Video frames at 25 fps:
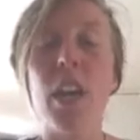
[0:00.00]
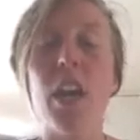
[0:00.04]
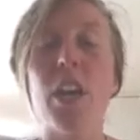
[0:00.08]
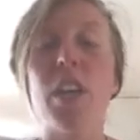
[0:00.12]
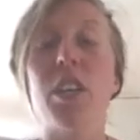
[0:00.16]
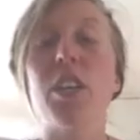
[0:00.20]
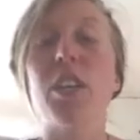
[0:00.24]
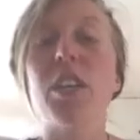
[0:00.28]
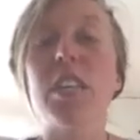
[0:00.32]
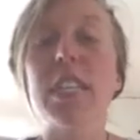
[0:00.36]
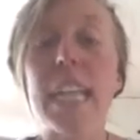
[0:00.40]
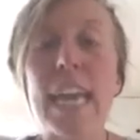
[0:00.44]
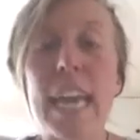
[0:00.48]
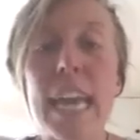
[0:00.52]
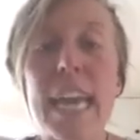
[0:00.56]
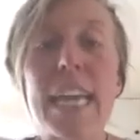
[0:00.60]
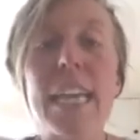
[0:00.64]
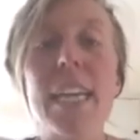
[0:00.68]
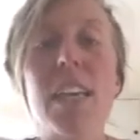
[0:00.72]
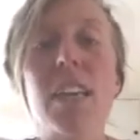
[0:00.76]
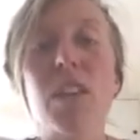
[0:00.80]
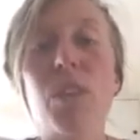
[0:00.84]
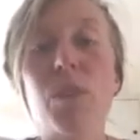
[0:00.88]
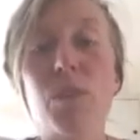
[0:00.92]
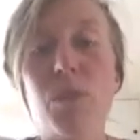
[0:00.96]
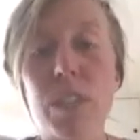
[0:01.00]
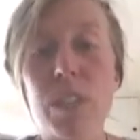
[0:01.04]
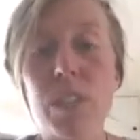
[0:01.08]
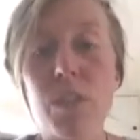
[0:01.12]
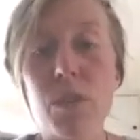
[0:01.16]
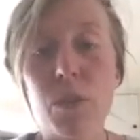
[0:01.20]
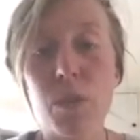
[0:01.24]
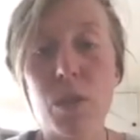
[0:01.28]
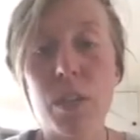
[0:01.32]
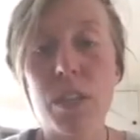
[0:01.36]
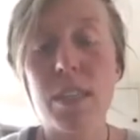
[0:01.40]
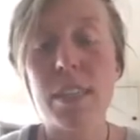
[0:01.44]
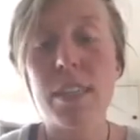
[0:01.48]
You're taking the
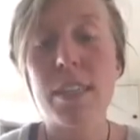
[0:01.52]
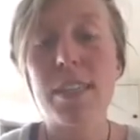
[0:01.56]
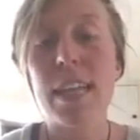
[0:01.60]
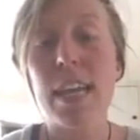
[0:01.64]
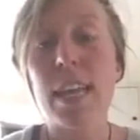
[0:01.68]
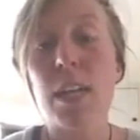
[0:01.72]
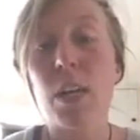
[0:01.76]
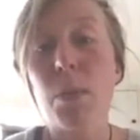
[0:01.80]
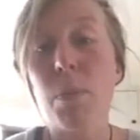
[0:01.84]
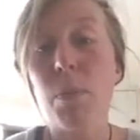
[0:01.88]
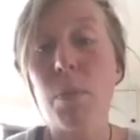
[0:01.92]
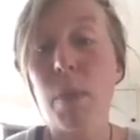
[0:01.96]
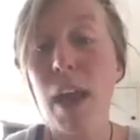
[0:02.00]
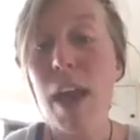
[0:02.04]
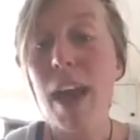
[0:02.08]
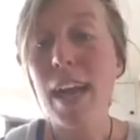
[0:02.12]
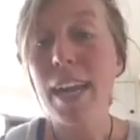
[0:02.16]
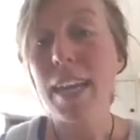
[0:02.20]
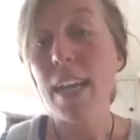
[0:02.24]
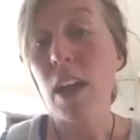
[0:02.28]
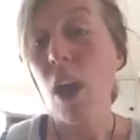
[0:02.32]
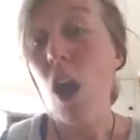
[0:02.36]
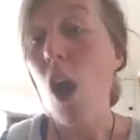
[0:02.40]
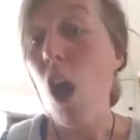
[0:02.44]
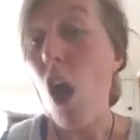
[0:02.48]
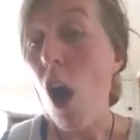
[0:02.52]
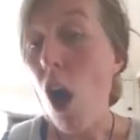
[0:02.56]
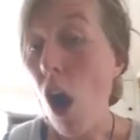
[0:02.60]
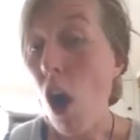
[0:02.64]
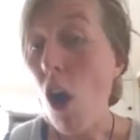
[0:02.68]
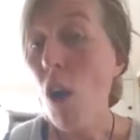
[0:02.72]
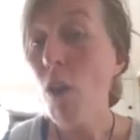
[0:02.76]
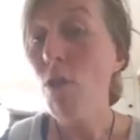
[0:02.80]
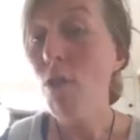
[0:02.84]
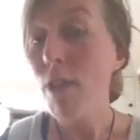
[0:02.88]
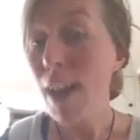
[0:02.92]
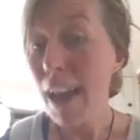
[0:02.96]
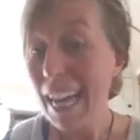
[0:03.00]
resources that your body
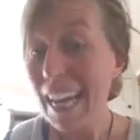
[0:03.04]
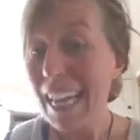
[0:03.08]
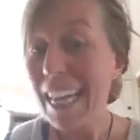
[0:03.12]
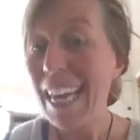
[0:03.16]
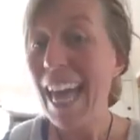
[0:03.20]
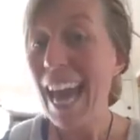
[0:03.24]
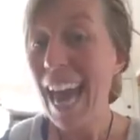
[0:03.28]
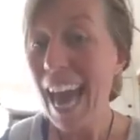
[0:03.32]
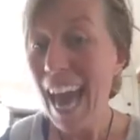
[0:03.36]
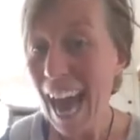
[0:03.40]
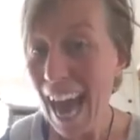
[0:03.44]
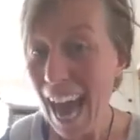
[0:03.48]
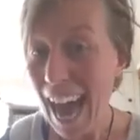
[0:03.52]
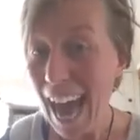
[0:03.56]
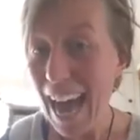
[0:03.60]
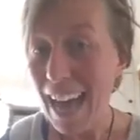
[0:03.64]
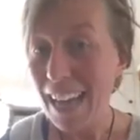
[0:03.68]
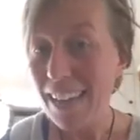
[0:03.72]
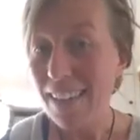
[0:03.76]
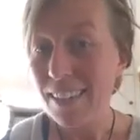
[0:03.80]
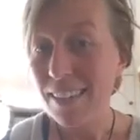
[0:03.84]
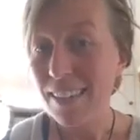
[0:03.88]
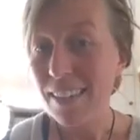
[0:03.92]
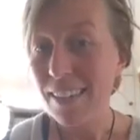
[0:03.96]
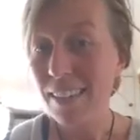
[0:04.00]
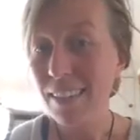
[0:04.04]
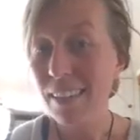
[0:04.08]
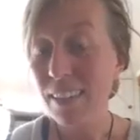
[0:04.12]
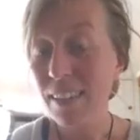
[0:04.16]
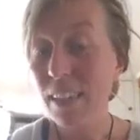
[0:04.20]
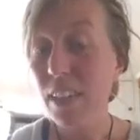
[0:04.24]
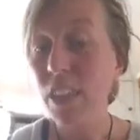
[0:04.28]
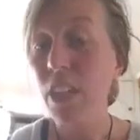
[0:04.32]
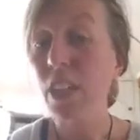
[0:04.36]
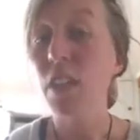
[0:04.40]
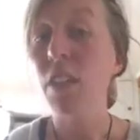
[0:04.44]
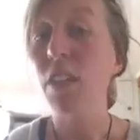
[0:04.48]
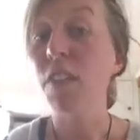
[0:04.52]
already has,
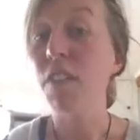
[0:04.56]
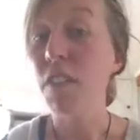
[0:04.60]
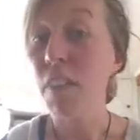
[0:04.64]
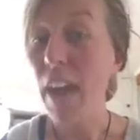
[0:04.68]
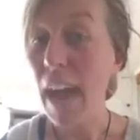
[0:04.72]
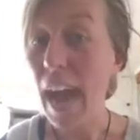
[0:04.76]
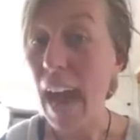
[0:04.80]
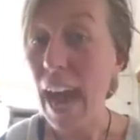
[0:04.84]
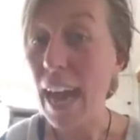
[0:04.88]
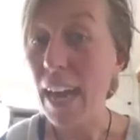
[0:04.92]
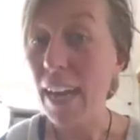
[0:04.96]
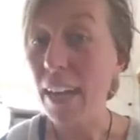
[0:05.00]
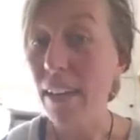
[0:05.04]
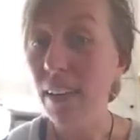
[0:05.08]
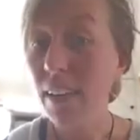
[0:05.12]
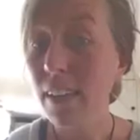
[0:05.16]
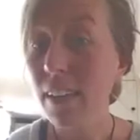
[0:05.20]
your fat,